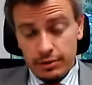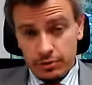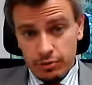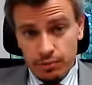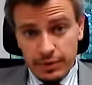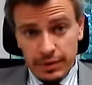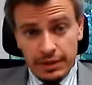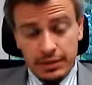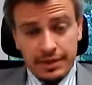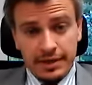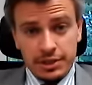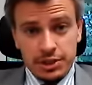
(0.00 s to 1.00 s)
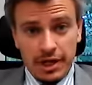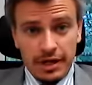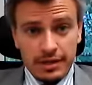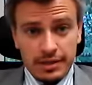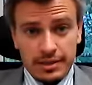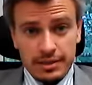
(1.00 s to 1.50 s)
European and
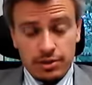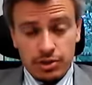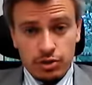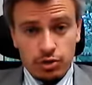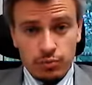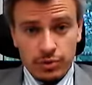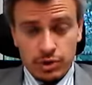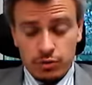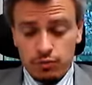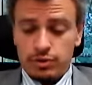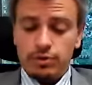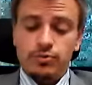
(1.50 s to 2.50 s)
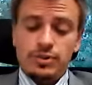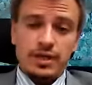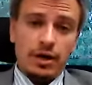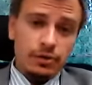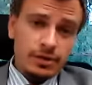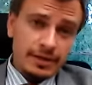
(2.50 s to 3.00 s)
Chinese consumers would lose
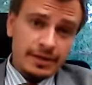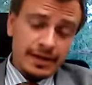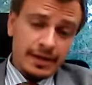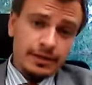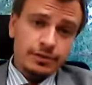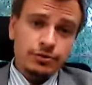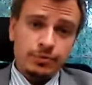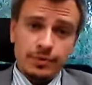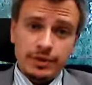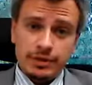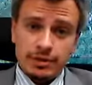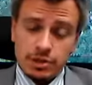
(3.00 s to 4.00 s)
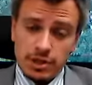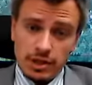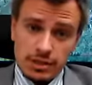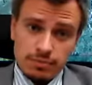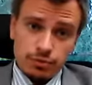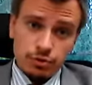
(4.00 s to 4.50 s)
out in the end. European and
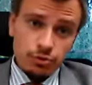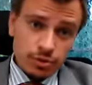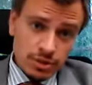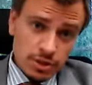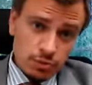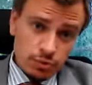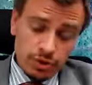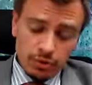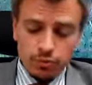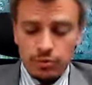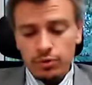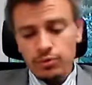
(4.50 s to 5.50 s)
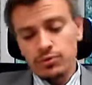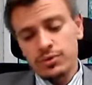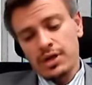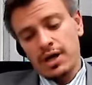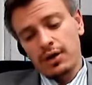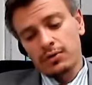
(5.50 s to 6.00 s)
Chinese producers would
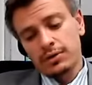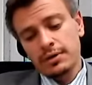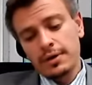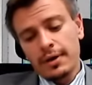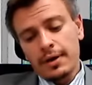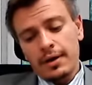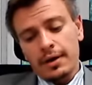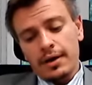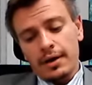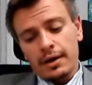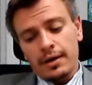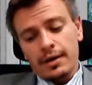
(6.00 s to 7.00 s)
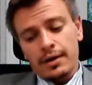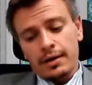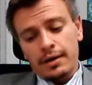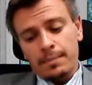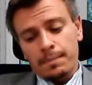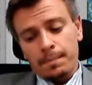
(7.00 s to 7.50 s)
lose out,
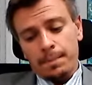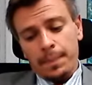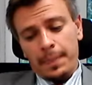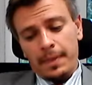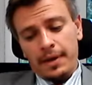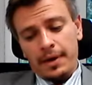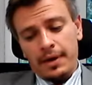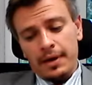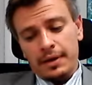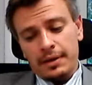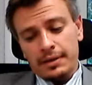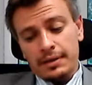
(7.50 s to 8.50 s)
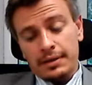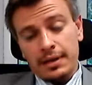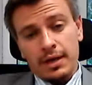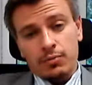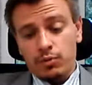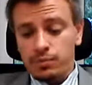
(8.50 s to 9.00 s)
and
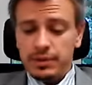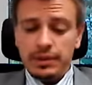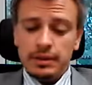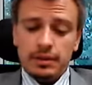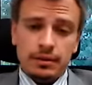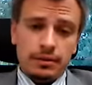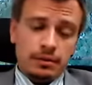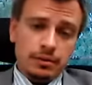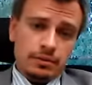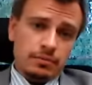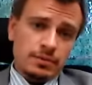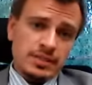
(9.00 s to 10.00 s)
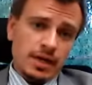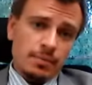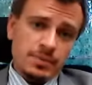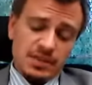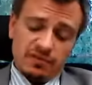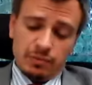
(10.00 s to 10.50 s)
that would be
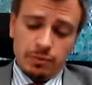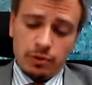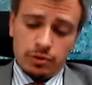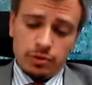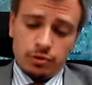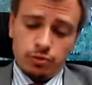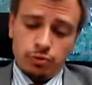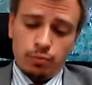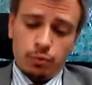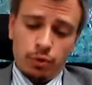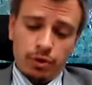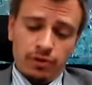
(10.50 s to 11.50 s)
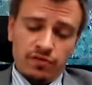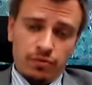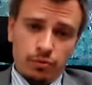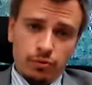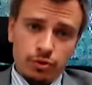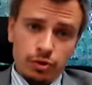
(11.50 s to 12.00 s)
sums of about
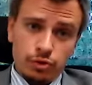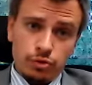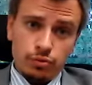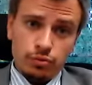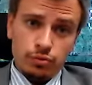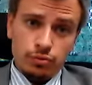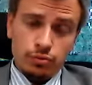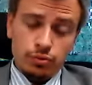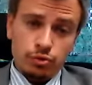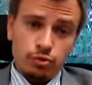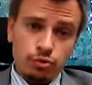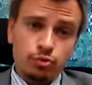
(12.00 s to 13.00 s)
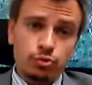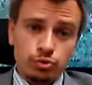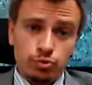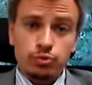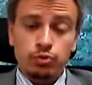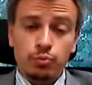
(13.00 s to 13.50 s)
2.4 to
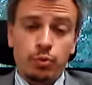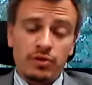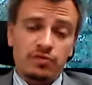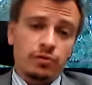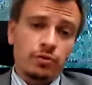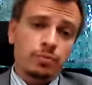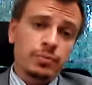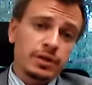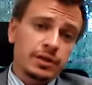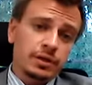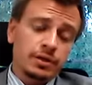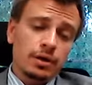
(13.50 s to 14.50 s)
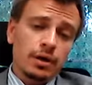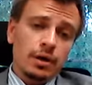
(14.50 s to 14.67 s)
2.4 billion